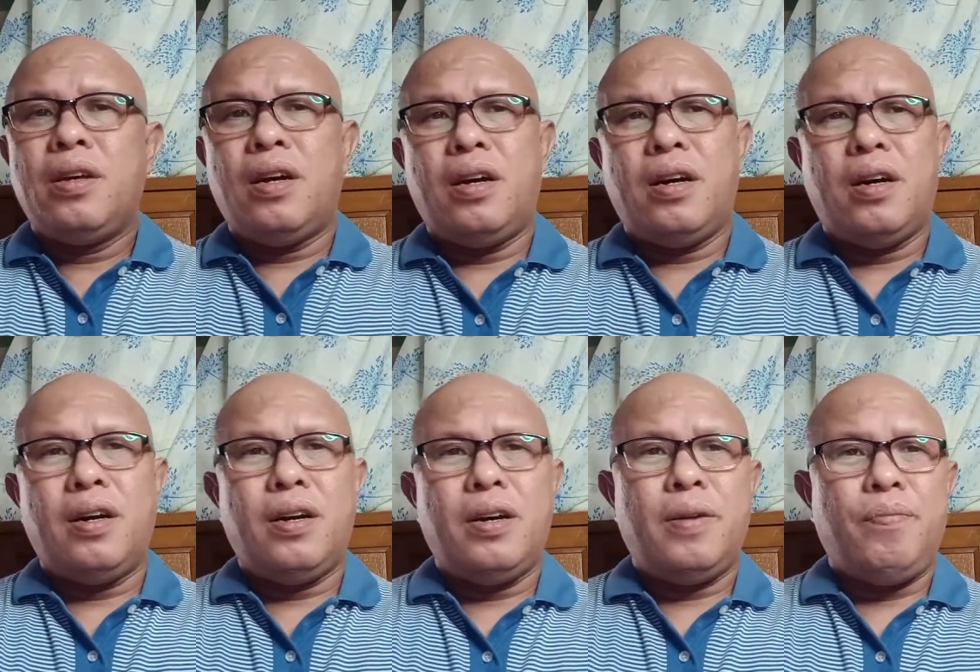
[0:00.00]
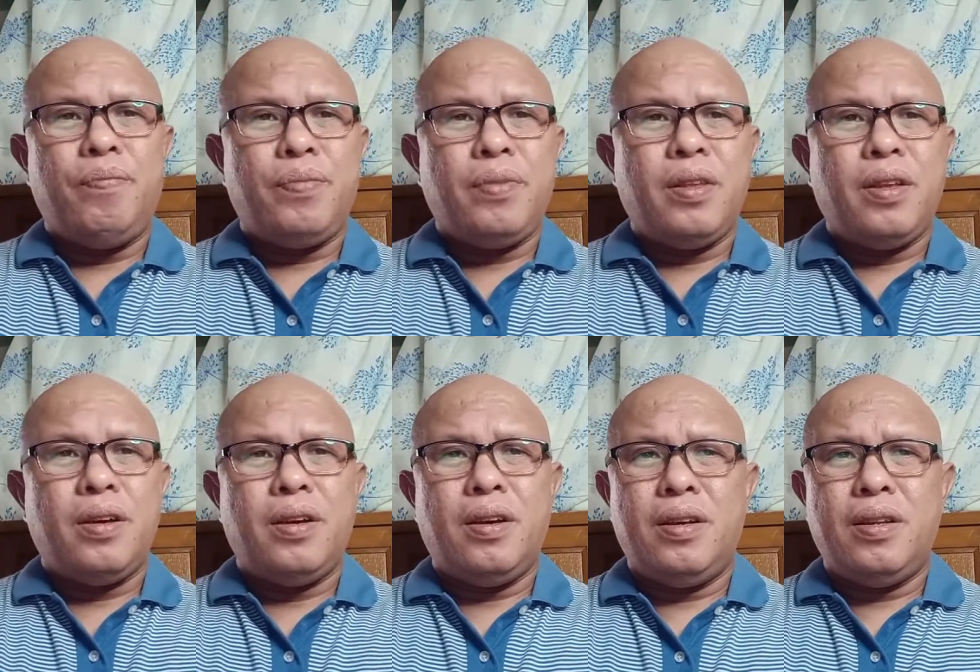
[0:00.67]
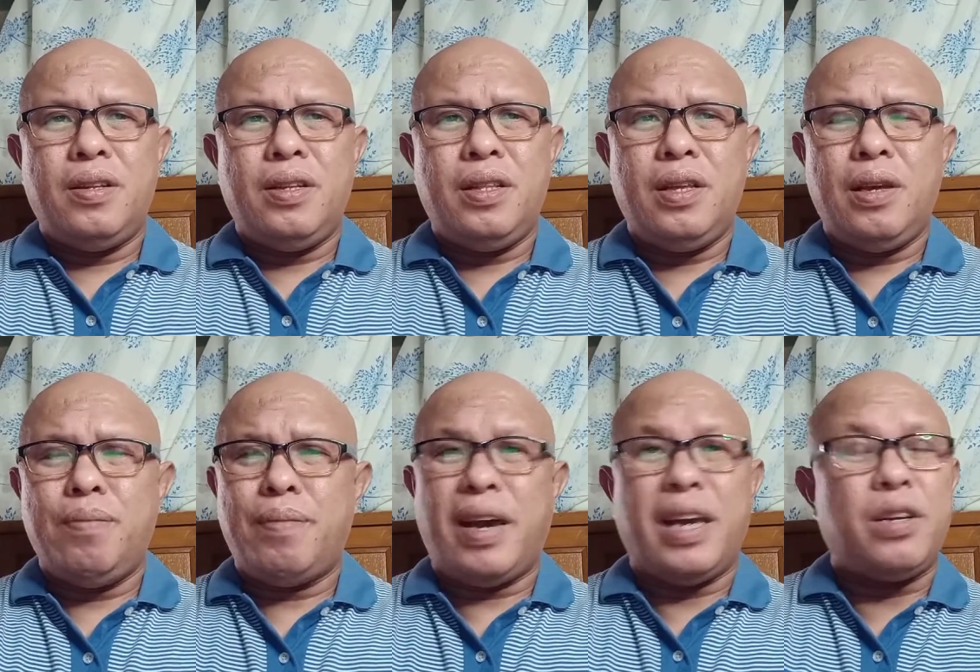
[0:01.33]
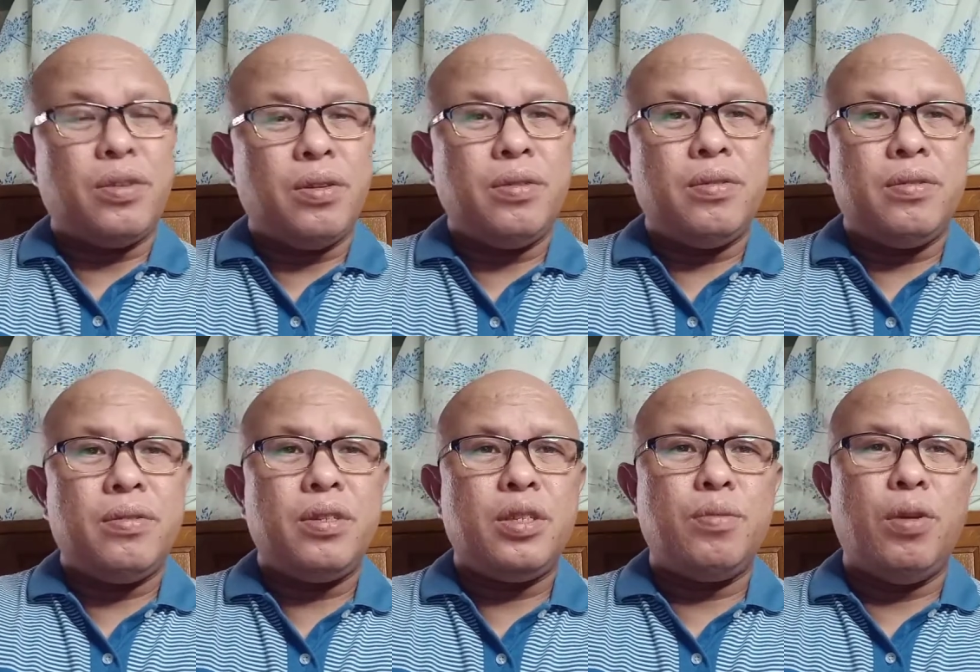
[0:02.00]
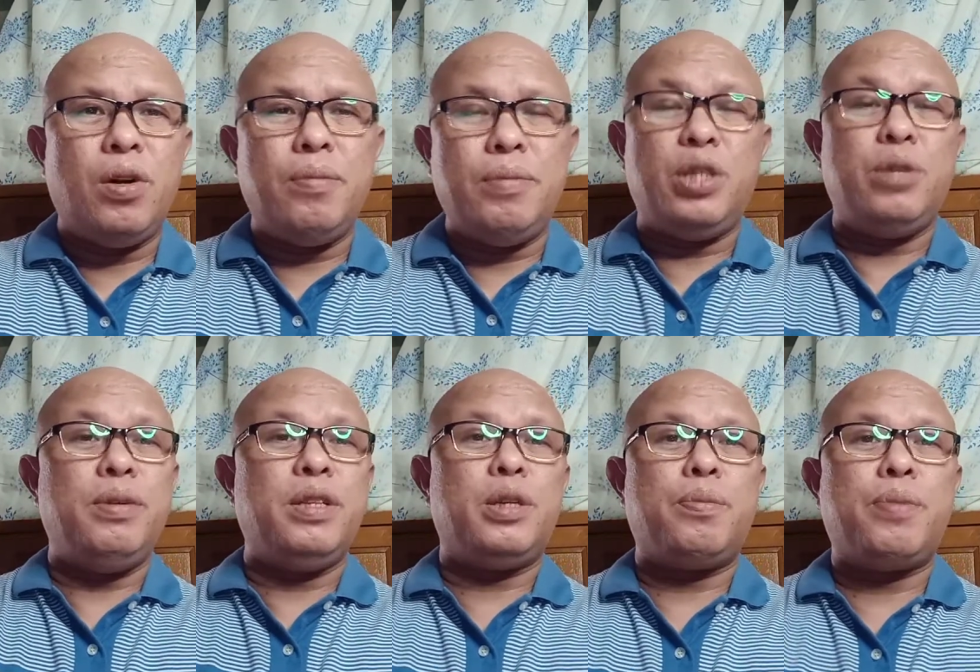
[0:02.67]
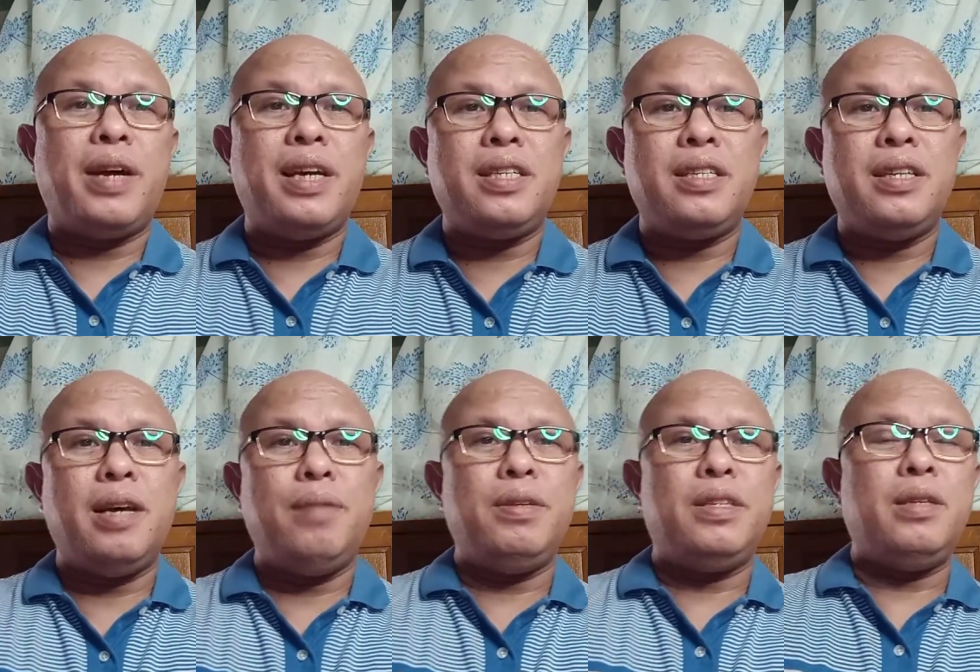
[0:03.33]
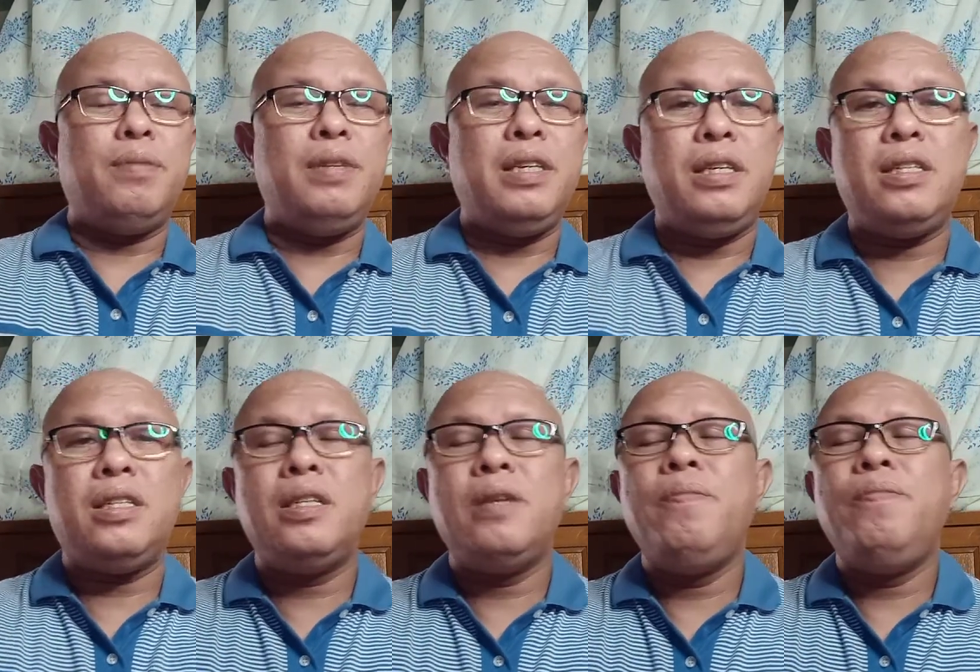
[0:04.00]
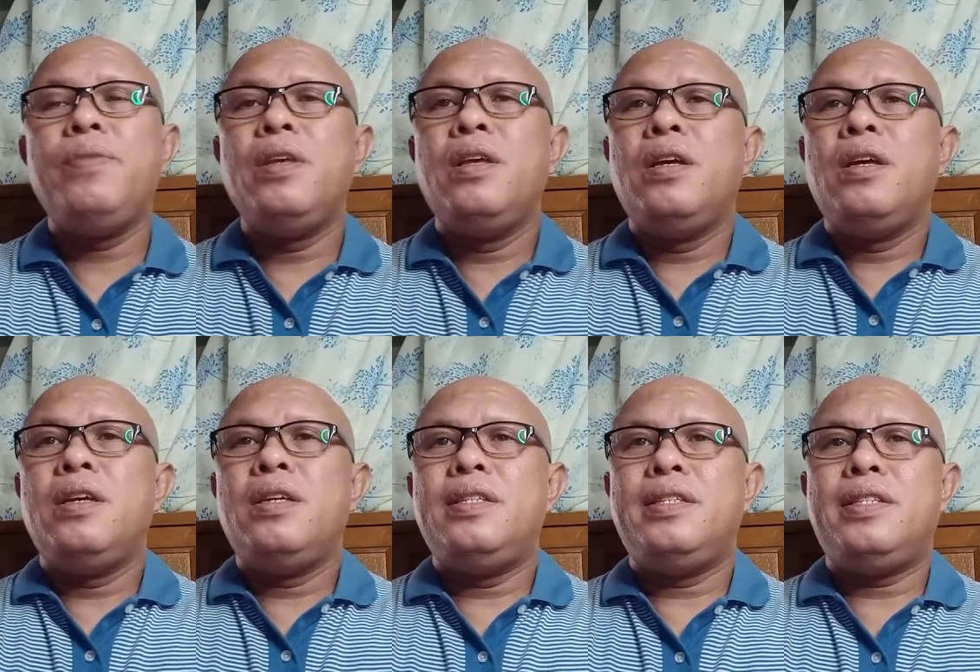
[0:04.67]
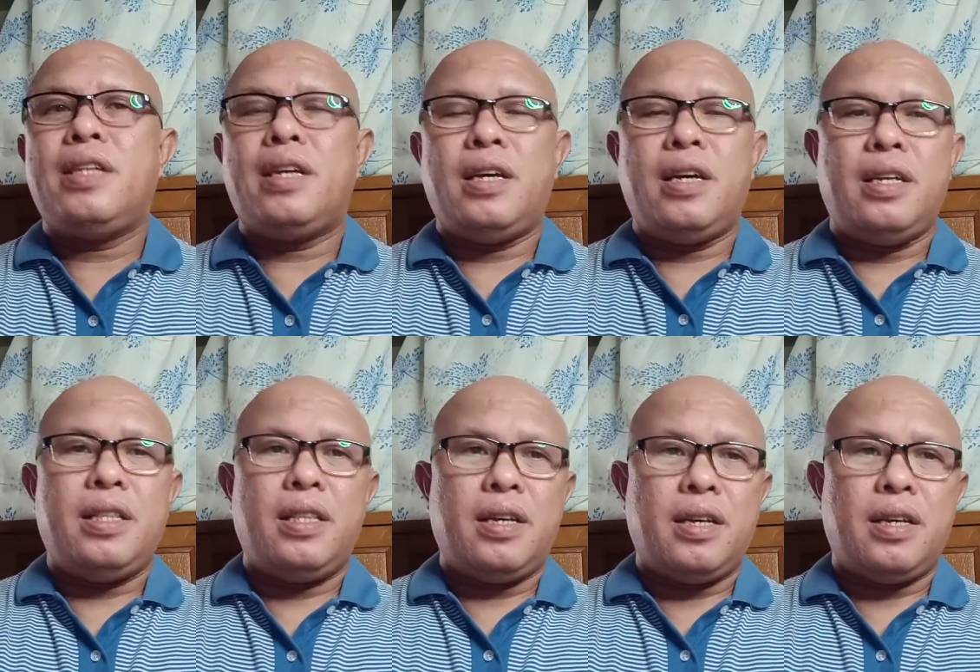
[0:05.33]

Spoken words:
the micro, small, medium enterprise, the MSMEs, that